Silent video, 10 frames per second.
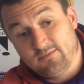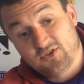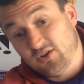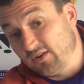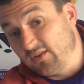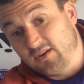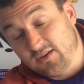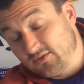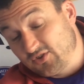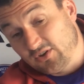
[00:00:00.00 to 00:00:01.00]

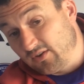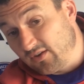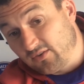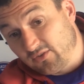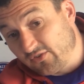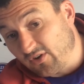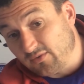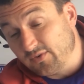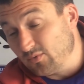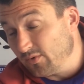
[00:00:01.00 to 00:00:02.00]
Certainly the
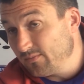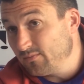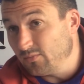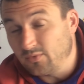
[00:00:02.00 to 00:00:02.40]
Salford one,